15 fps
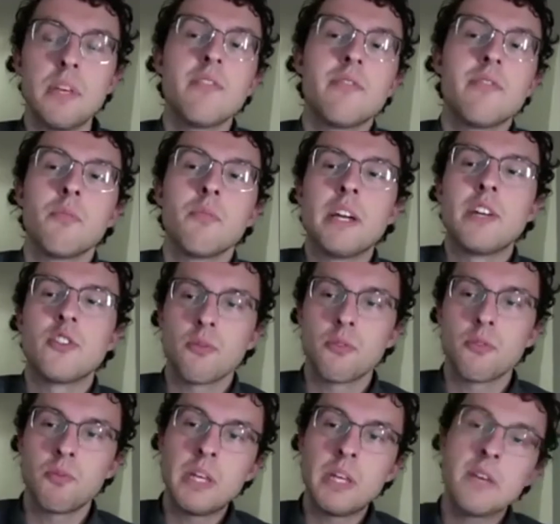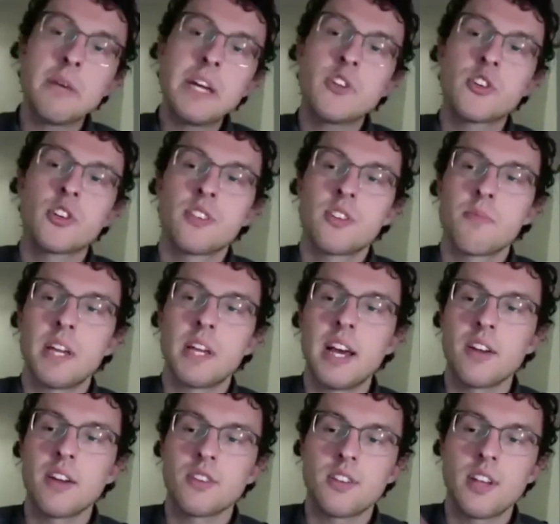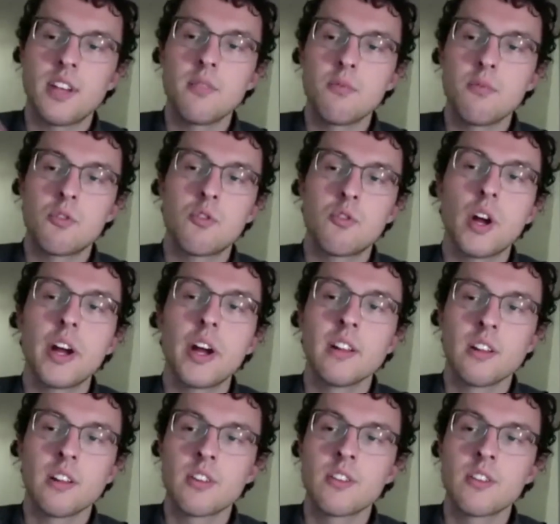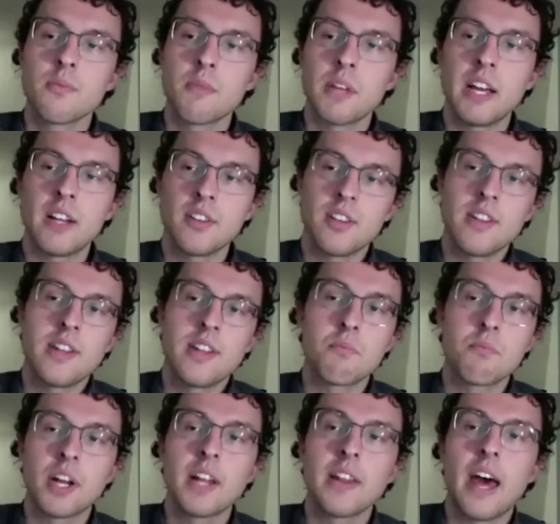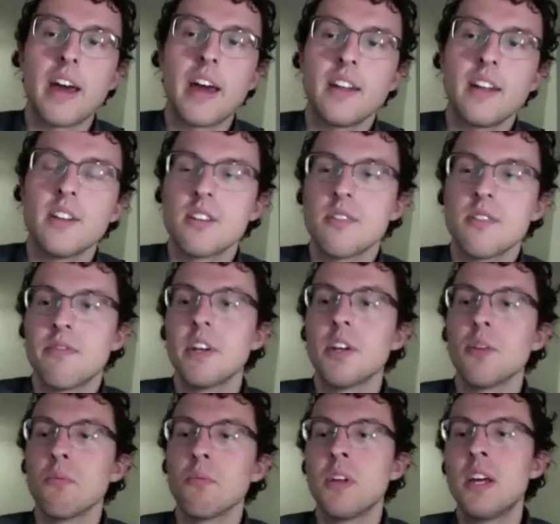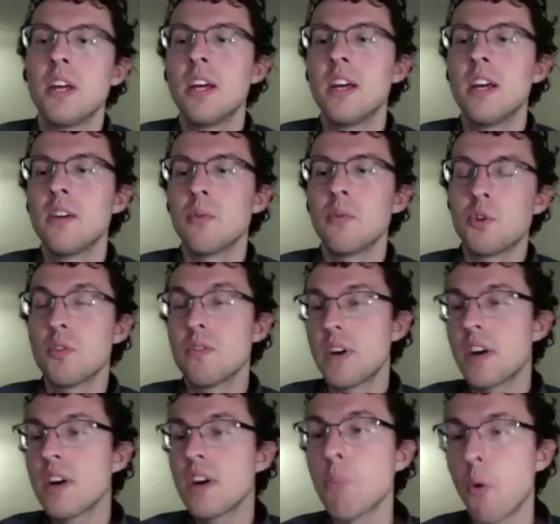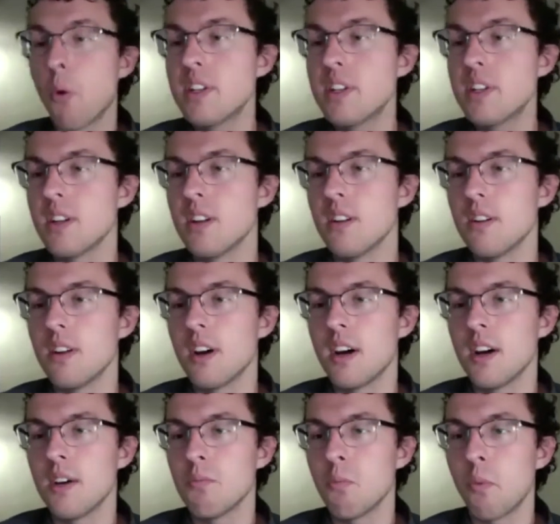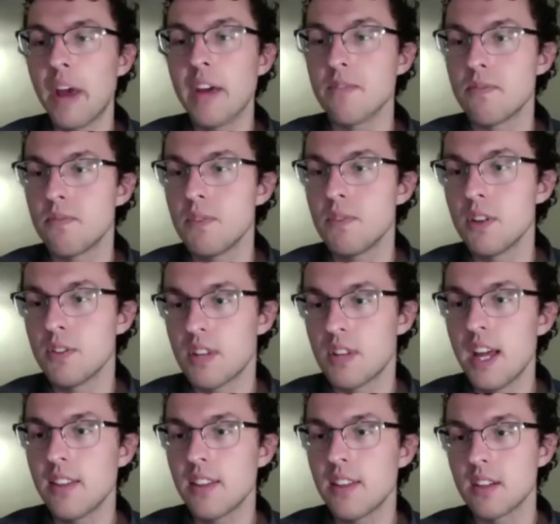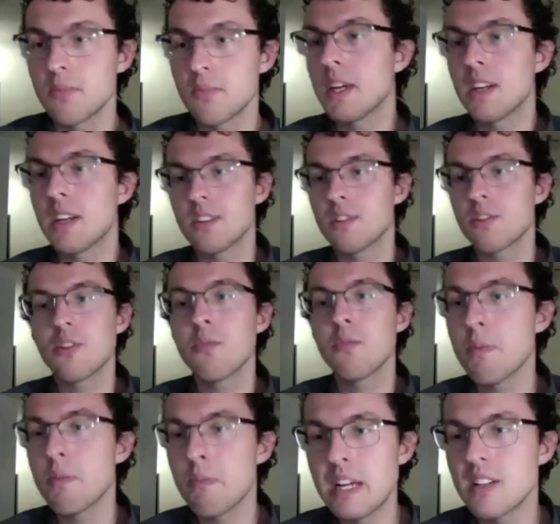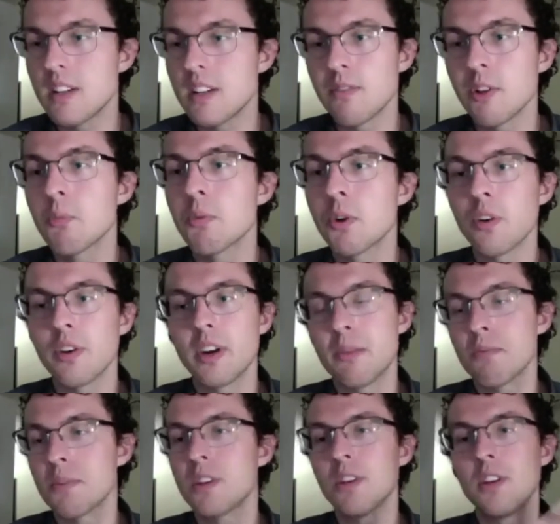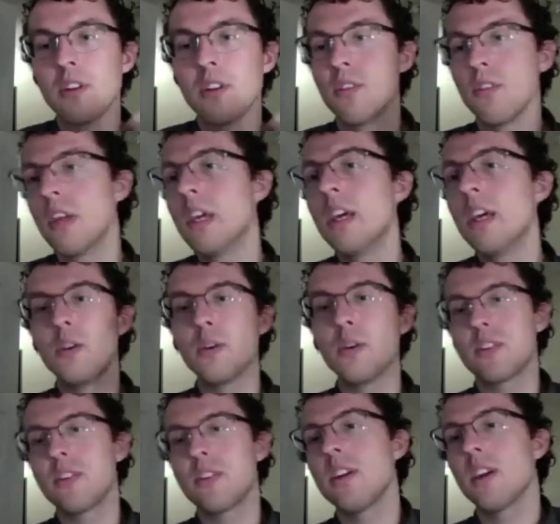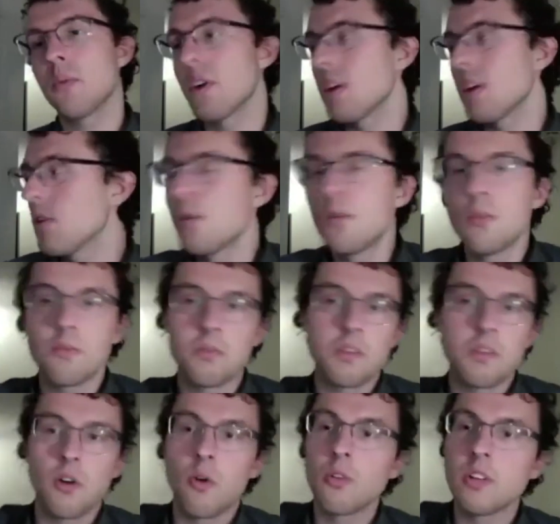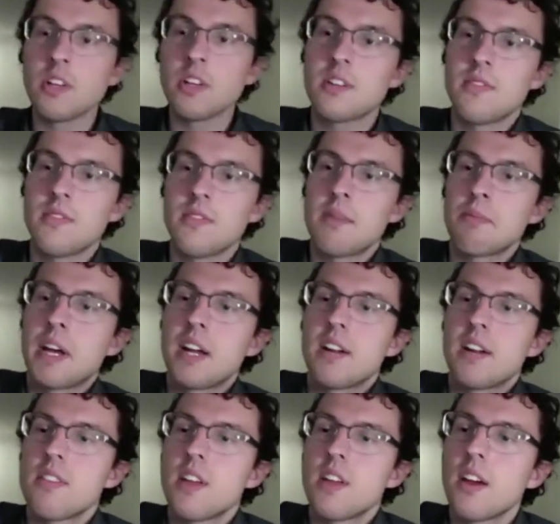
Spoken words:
major. Be a major in something else and try and learn something else, and then bring that into film. Which is a very pointed way of saying things, because there's so many amazing film programs. USC, NYU, the whole list of them, kind of thing.